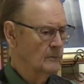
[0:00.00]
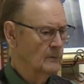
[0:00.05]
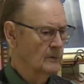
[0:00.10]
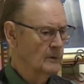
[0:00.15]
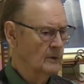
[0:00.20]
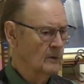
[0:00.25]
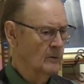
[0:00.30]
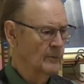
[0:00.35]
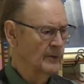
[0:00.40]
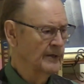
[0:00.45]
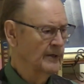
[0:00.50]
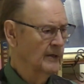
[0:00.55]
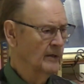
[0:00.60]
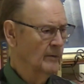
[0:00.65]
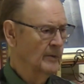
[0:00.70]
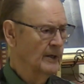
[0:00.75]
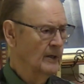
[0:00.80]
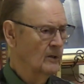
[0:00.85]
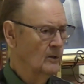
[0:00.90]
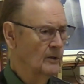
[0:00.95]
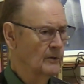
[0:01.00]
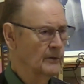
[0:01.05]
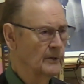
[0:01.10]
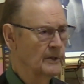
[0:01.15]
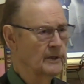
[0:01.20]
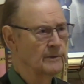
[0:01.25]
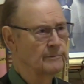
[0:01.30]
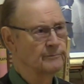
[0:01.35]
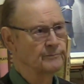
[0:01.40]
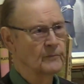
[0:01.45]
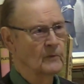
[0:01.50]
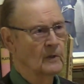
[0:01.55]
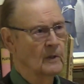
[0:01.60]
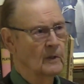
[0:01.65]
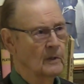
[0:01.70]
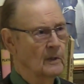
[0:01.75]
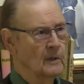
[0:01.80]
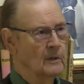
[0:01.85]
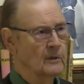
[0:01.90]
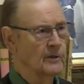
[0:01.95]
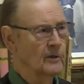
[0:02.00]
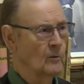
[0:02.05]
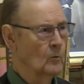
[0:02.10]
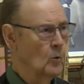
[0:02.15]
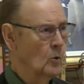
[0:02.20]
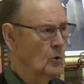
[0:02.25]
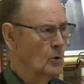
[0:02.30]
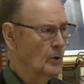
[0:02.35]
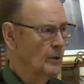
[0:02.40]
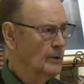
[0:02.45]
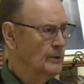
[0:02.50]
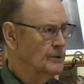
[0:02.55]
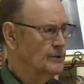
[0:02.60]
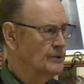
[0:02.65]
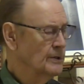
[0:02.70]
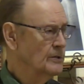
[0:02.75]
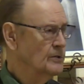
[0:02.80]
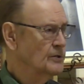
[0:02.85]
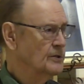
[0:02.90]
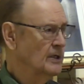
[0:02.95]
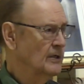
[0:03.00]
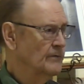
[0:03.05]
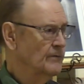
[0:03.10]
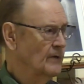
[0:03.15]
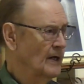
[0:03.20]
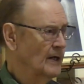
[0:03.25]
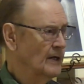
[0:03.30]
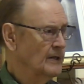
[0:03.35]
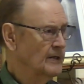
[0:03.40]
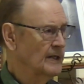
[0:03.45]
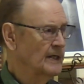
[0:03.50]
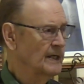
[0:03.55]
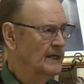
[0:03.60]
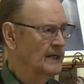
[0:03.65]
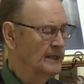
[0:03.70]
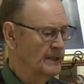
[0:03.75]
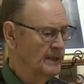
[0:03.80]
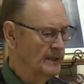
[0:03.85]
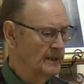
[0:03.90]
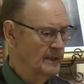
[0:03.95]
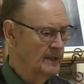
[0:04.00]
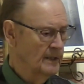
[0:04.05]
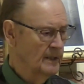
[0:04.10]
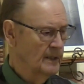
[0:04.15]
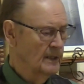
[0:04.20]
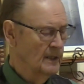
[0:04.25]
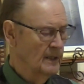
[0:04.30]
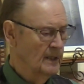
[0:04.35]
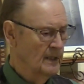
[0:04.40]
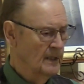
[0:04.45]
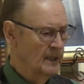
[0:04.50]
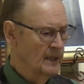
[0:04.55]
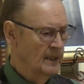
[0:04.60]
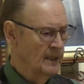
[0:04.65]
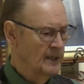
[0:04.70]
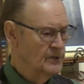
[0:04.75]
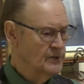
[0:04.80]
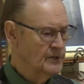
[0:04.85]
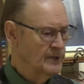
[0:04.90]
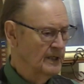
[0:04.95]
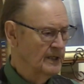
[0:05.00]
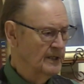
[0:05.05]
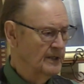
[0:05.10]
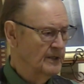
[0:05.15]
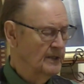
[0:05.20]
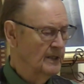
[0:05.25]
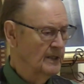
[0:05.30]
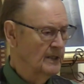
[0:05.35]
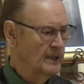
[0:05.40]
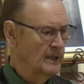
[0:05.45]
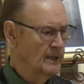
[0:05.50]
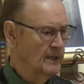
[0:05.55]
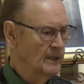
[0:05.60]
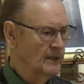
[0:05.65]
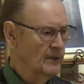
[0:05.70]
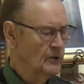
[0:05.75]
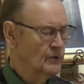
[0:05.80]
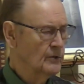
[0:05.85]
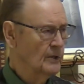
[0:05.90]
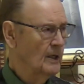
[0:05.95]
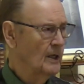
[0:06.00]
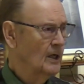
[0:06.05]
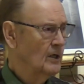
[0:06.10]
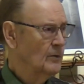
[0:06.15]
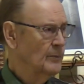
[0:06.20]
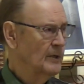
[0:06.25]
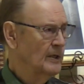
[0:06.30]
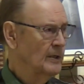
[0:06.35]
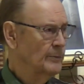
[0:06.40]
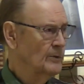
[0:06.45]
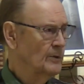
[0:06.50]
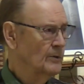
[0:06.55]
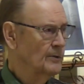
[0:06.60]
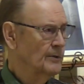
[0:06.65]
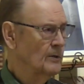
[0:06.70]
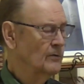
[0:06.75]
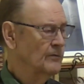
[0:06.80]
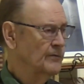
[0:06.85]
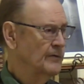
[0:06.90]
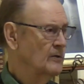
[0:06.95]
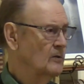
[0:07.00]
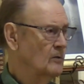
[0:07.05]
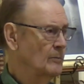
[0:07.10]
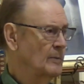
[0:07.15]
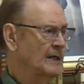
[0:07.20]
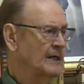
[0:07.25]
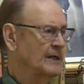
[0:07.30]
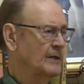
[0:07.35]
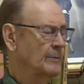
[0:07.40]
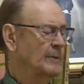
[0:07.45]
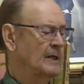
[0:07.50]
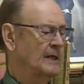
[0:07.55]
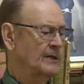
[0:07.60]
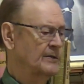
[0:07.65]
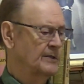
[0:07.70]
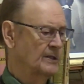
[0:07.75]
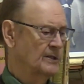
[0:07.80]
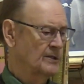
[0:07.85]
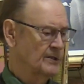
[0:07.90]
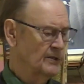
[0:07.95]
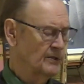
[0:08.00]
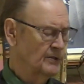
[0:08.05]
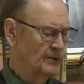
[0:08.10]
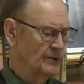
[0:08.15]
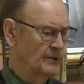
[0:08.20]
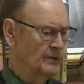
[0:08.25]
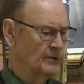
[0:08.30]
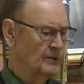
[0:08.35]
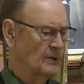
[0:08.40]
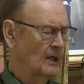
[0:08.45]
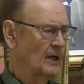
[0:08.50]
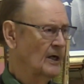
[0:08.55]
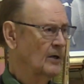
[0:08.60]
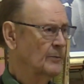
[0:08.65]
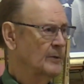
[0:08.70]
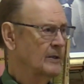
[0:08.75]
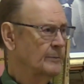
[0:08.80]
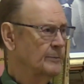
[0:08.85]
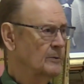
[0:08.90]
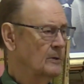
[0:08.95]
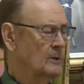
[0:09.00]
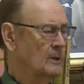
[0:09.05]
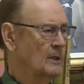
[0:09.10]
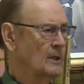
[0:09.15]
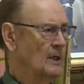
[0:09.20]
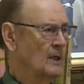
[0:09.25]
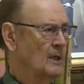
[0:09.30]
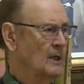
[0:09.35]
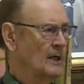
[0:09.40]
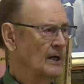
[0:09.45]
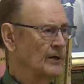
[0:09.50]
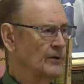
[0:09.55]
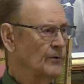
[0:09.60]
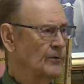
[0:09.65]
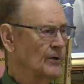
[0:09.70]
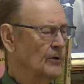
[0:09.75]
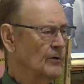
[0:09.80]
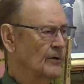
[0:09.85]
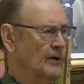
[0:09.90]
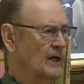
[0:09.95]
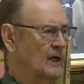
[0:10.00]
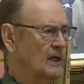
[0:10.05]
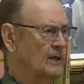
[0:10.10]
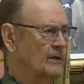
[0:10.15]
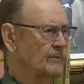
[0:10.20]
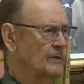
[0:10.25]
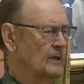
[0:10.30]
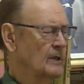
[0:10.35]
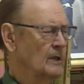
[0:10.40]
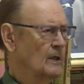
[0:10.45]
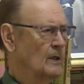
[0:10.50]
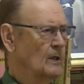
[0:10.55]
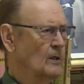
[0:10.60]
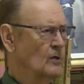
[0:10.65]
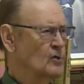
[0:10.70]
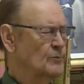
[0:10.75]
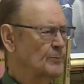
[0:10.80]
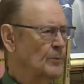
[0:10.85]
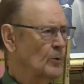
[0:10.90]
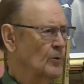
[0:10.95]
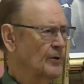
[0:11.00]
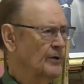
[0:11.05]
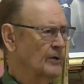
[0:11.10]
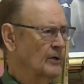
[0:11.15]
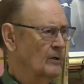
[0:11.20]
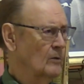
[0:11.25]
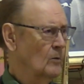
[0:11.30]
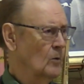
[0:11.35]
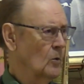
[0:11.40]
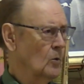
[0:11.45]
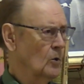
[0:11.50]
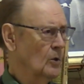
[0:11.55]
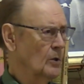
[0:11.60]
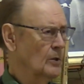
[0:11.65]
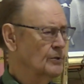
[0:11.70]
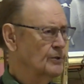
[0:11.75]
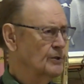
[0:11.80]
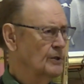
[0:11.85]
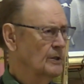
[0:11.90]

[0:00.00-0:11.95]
commending me on the, the, awards and stuff like that. And he said, uh, there's a lot of people, don't feel bad about this. He said, there's a lot of people that'd rather have sporting awards